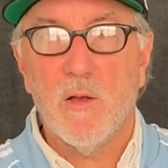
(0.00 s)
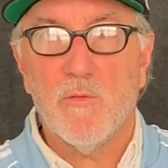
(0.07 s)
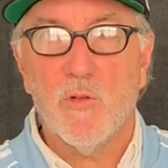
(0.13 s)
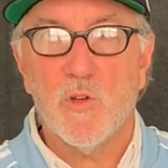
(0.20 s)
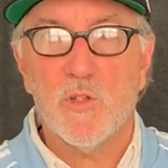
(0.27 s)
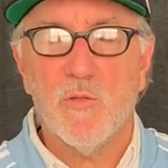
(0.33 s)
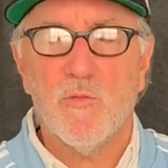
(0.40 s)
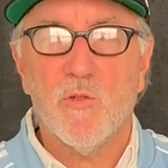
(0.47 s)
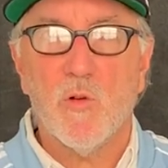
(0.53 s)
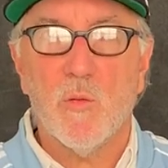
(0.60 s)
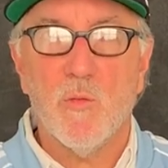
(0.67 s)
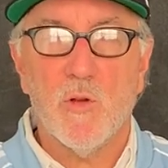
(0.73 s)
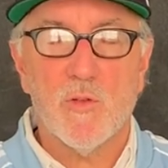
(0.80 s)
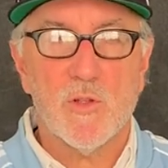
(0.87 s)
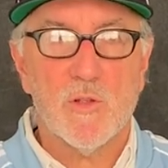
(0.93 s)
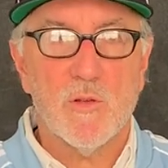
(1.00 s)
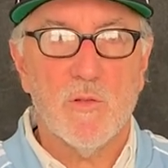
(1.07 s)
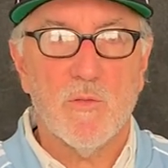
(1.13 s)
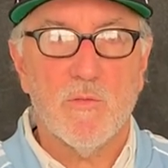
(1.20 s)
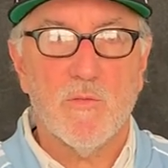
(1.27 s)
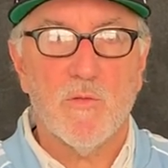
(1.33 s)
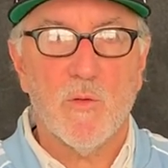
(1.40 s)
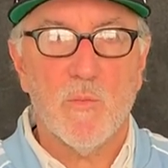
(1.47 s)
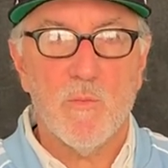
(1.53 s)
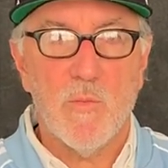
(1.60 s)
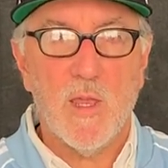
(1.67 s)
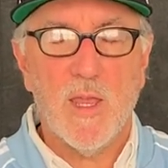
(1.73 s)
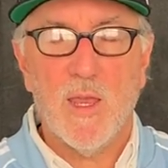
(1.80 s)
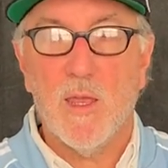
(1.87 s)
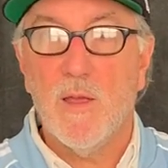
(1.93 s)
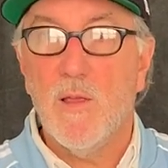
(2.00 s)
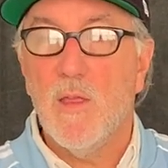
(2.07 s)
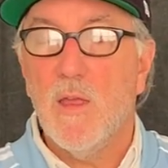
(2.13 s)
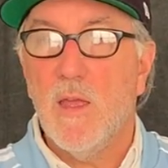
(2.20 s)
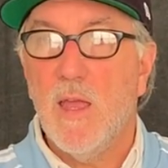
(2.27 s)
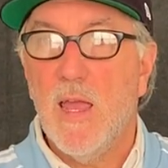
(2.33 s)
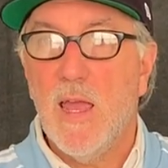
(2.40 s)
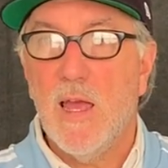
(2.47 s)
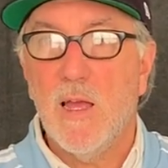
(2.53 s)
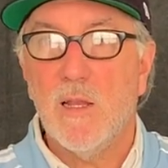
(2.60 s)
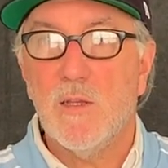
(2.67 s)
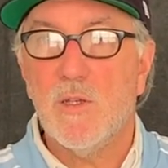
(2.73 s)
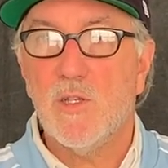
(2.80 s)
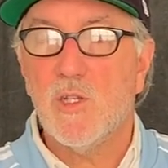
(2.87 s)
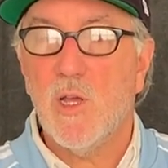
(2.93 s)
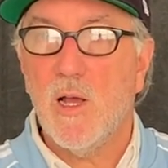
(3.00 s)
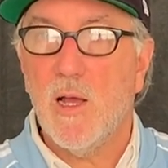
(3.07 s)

first and foremost for me. And